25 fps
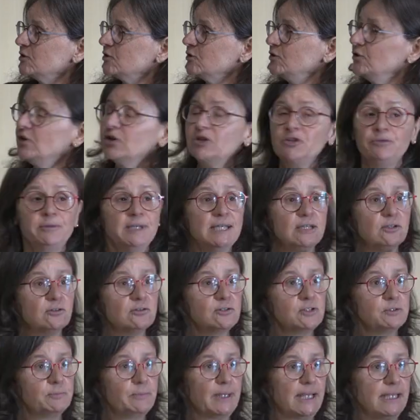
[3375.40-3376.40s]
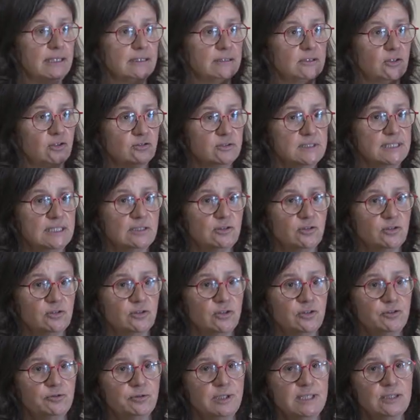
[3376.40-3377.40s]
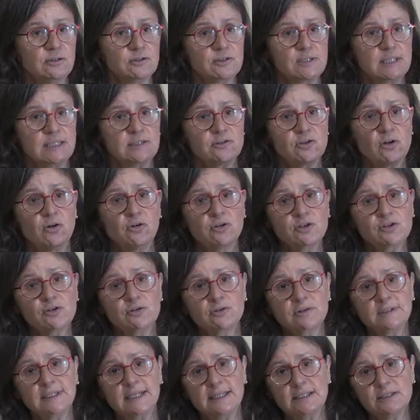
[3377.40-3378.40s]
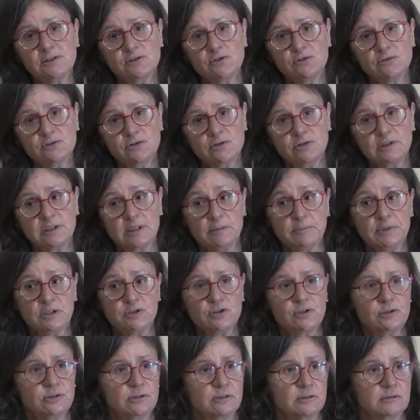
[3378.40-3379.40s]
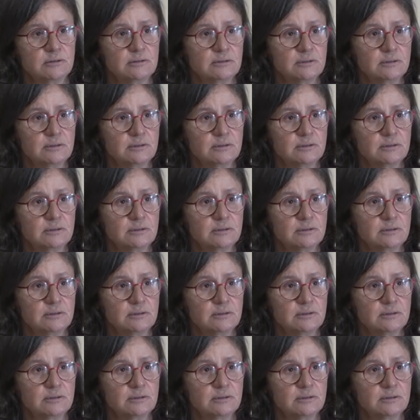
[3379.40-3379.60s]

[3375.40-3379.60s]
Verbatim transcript: So neutrinos, by counting the neutrinos, it also tells you the temperature.